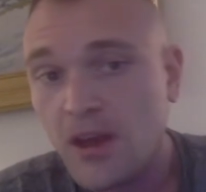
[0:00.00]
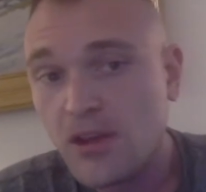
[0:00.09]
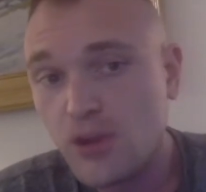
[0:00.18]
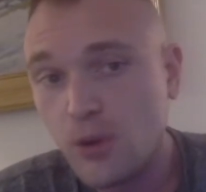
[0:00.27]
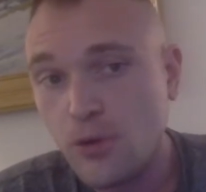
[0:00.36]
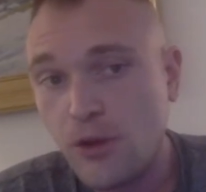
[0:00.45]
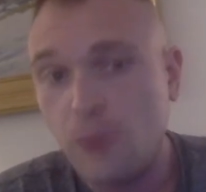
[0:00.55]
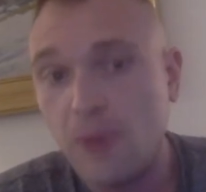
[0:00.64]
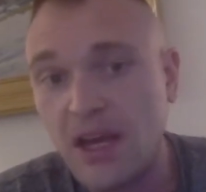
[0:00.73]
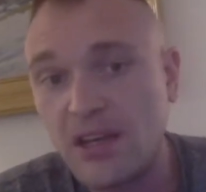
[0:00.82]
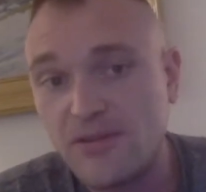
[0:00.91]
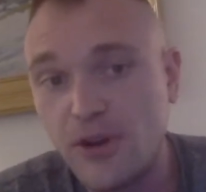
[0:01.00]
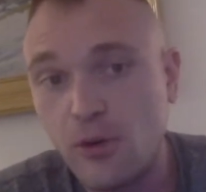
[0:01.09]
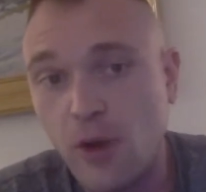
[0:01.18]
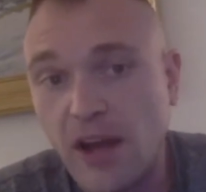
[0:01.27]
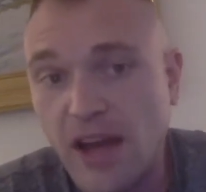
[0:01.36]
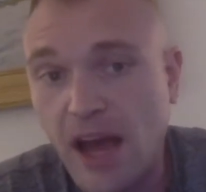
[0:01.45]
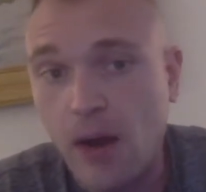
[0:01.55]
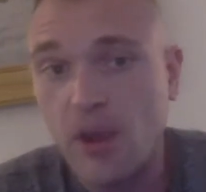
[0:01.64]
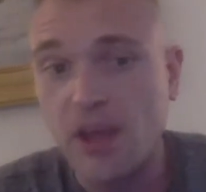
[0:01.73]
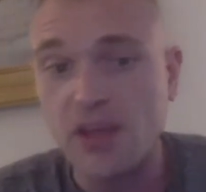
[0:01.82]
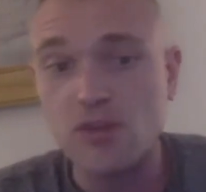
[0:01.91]
So their biggest fear right
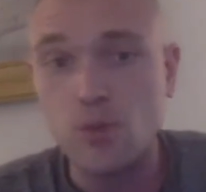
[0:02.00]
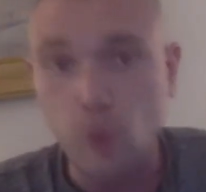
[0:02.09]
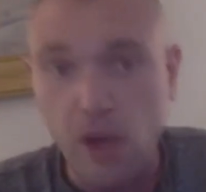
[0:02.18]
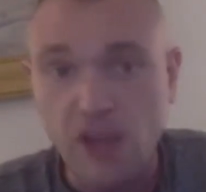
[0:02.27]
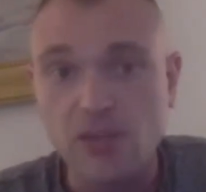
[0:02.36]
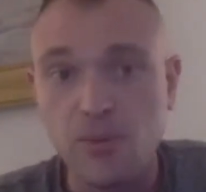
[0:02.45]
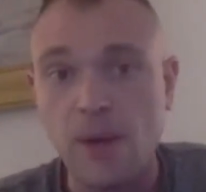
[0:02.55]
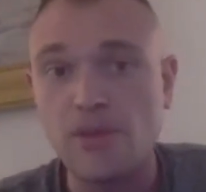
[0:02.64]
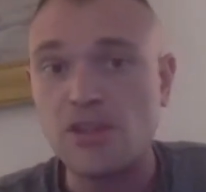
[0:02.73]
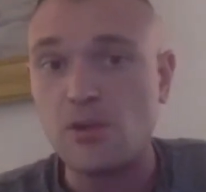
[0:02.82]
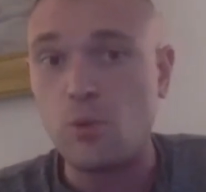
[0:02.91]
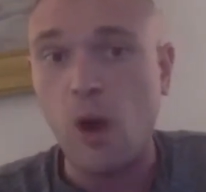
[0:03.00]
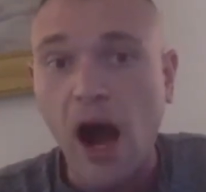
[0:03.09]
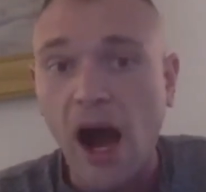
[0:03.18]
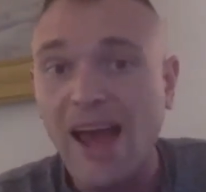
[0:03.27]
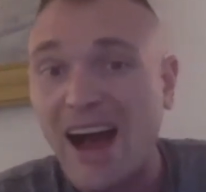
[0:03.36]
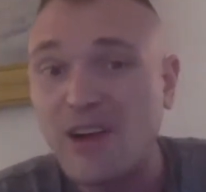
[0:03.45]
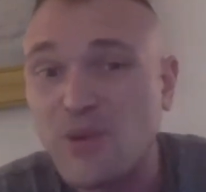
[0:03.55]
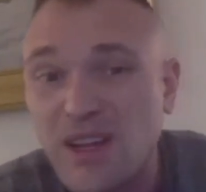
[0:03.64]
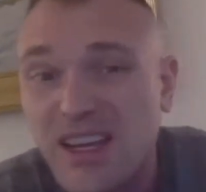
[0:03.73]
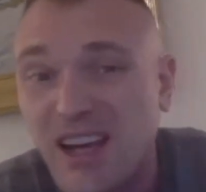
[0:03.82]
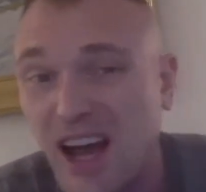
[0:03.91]
now yeah. is white supremacy. Why? I
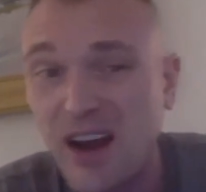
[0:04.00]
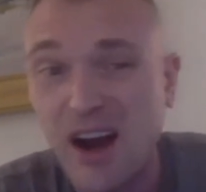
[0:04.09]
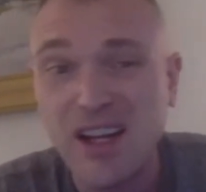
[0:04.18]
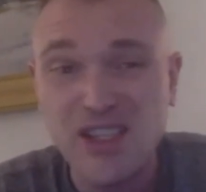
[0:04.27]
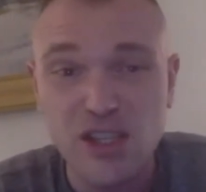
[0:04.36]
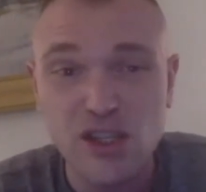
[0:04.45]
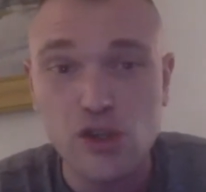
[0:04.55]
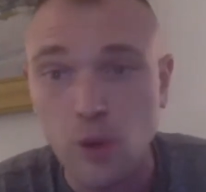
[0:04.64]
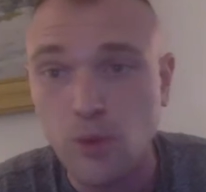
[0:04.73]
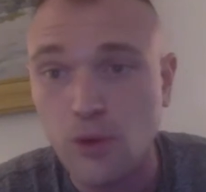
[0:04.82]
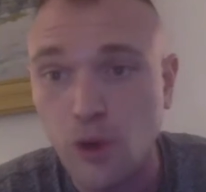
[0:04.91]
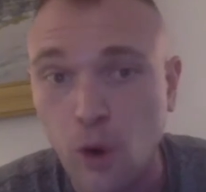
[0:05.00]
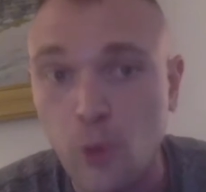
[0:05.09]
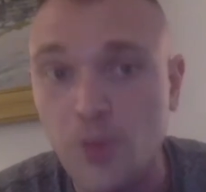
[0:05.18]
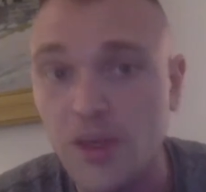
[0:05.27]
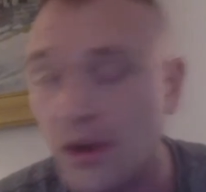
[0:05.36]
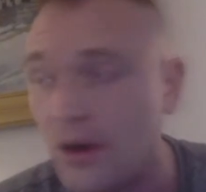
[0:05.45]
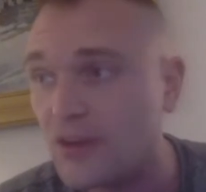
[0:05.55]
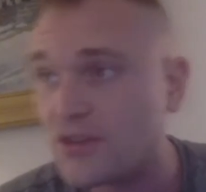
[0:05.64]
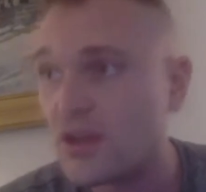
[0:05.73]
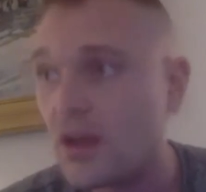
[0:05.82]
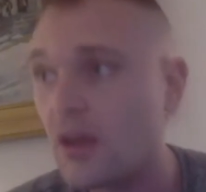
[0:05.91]
really, I honestly don't know
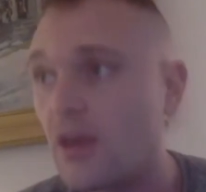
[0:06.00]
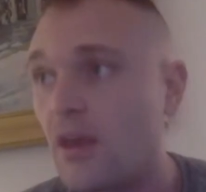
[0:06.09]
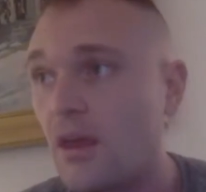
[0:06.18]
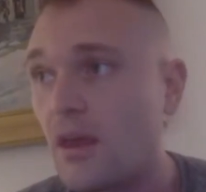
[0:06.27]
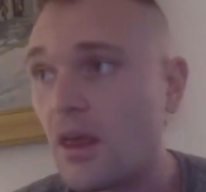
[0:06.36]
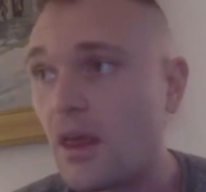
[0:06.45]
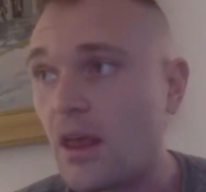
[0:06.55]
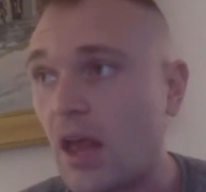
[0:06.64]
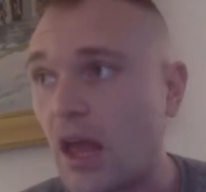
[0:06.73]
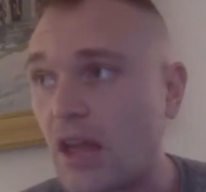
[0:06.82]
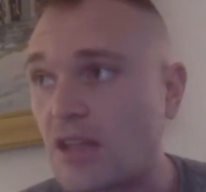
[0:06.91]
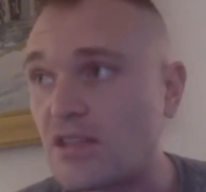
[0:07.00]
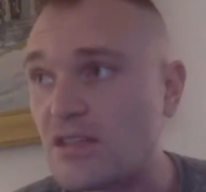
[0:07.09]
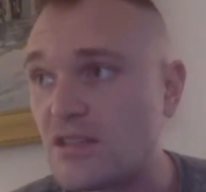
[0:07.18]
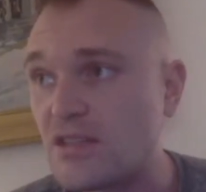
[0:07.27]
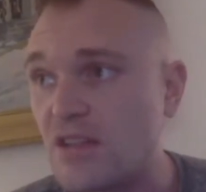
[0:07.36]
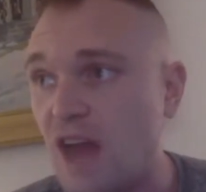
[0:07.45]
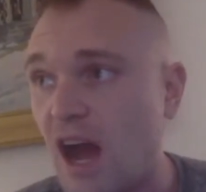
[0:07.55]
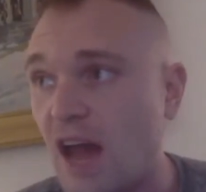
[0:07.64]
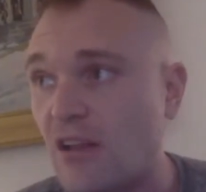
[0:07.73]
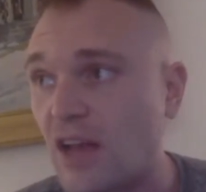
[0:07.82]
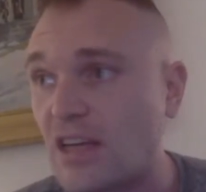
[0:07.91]
because it's
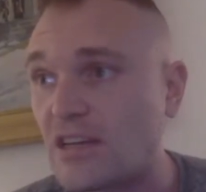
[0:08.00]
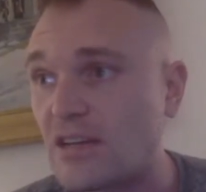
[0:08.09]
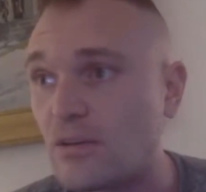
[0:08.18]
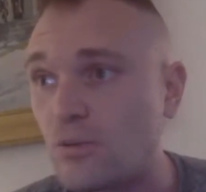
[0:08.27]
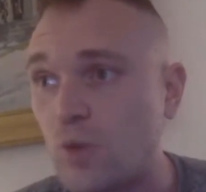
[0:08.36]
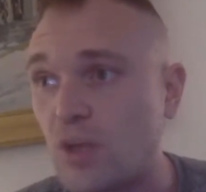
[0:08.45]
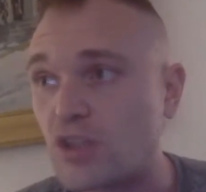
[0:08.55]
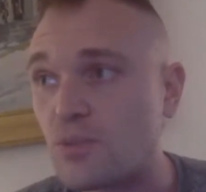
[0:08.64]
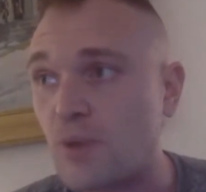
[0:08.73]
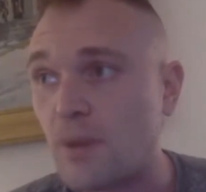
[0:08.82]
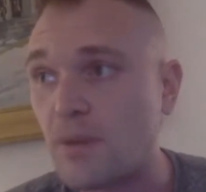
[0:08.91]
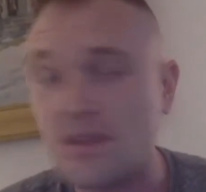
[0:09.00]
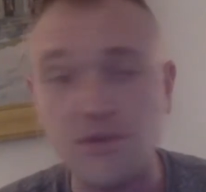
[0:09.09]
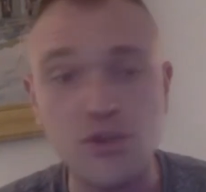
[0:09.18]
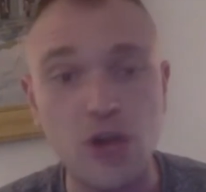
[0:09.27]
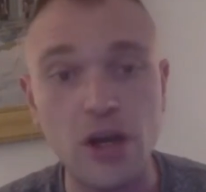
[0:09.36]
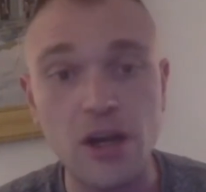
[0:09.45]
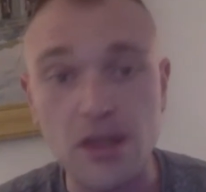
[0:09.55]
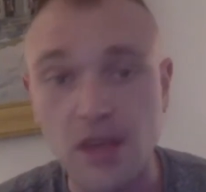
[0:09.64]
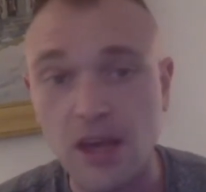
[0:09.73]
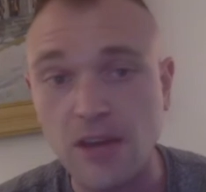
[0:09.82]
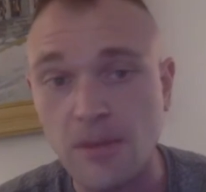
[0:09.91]
not like white supremacists have done
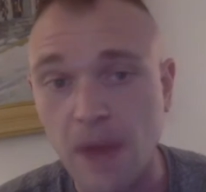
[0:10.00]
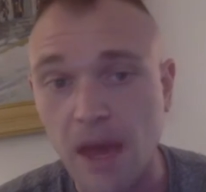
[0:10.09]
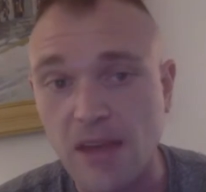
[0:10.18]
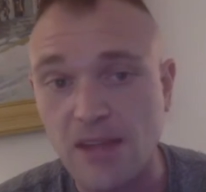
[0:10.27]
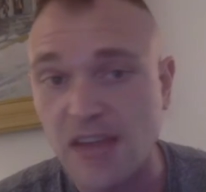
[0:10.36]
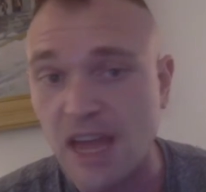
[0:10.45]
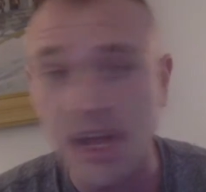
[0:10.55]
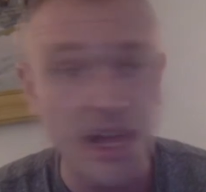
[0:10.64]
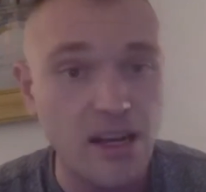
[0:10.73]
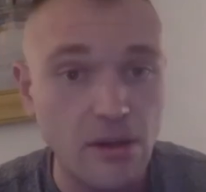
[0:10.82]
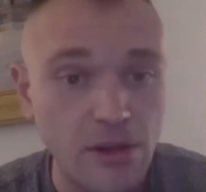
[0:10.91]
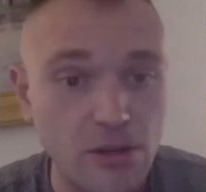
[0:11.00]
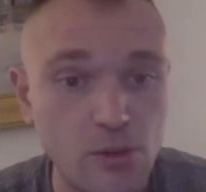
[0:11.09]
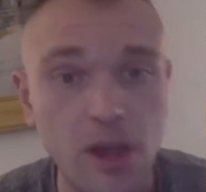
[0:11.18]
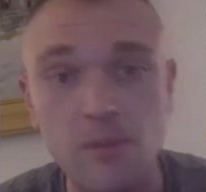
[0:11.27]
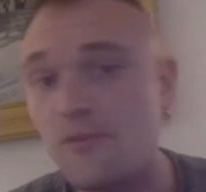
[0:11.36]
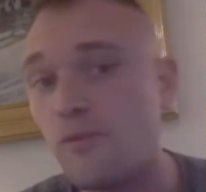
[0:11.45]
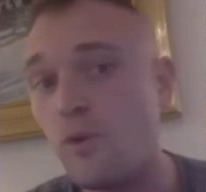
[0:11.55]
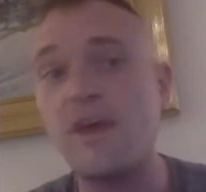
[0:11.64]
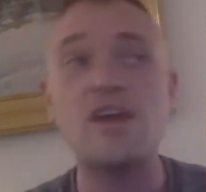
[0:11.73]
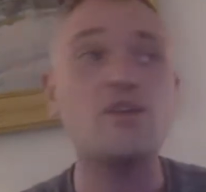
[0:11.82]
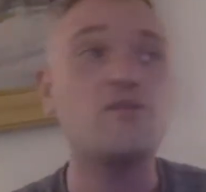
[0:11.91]
anything in the past decade, at least, right? Before
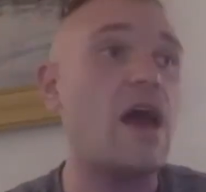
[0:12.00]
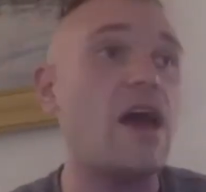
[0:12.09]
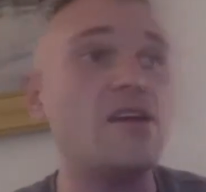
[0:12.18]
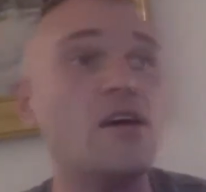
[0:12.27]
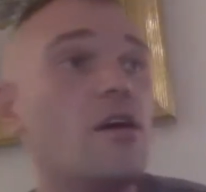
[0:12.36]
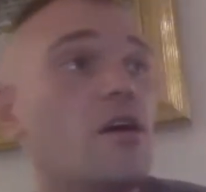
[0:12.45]
that, you've had